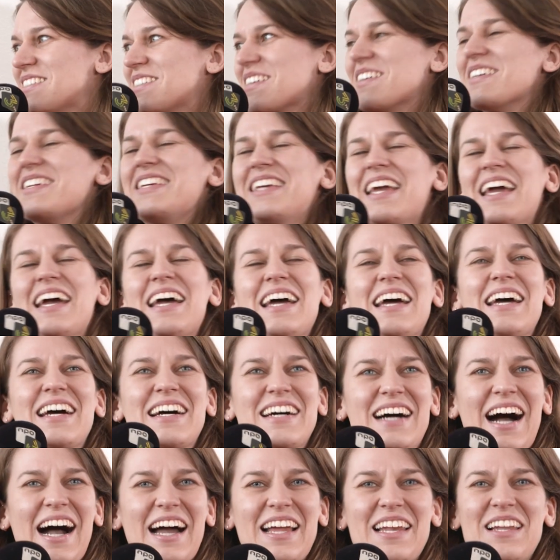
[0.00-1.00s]
So
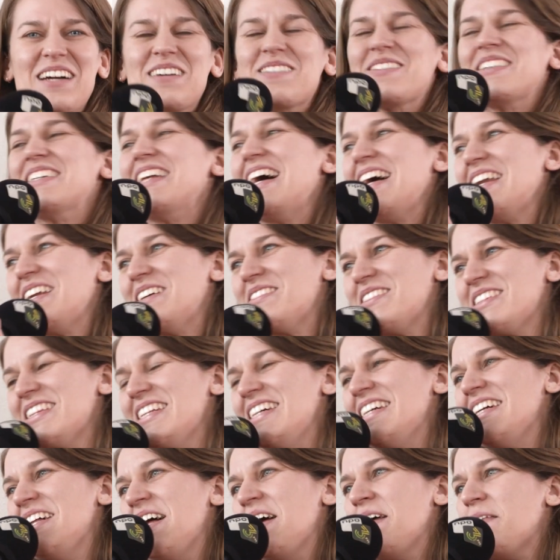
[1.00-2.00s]
I love it.
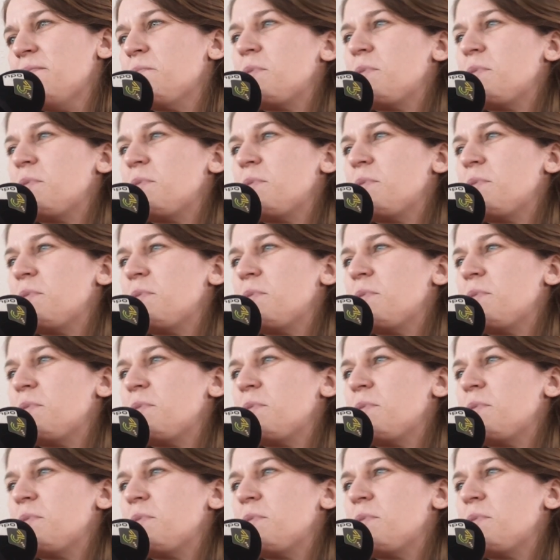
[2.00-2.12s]
Yeah.